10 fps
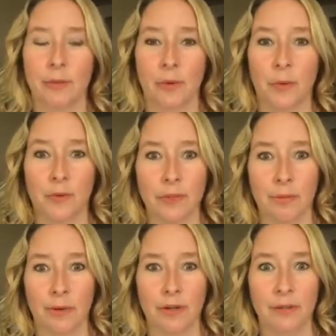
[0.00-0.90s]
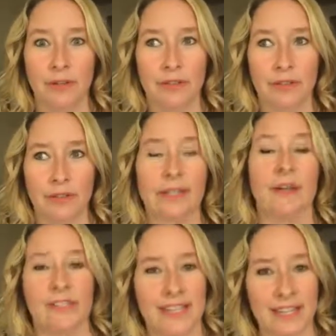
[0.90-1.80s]
we're only born with, like, our
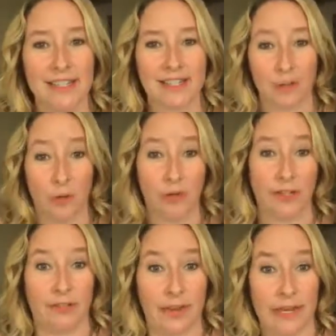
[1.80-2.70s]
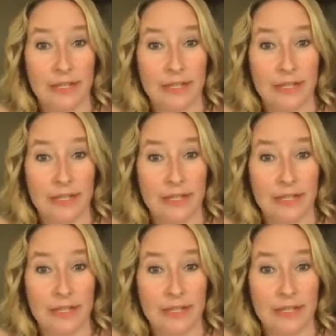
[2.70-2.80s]
skin is an organ, right?